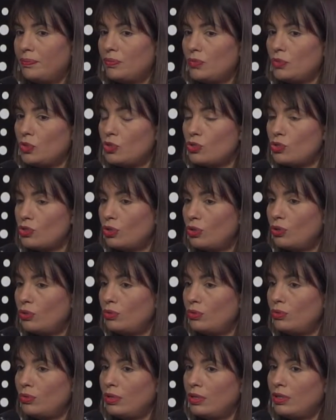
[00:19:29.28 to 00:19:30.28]

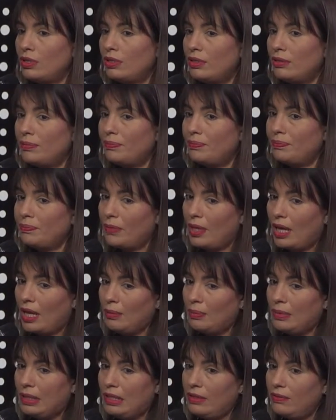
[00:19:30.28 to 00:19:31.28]
So
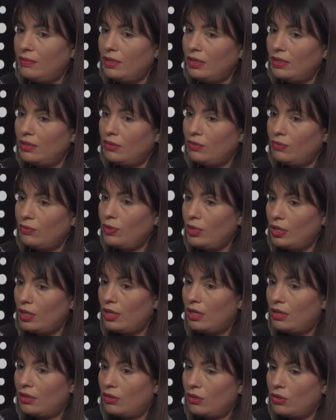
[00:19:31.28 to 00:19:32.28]
I believe that we
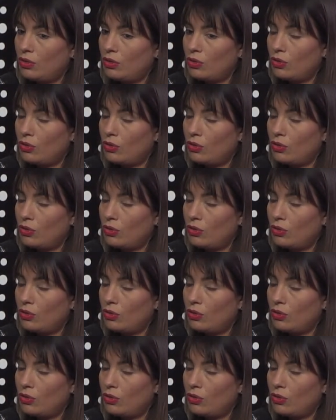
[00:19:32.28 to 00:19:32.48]
are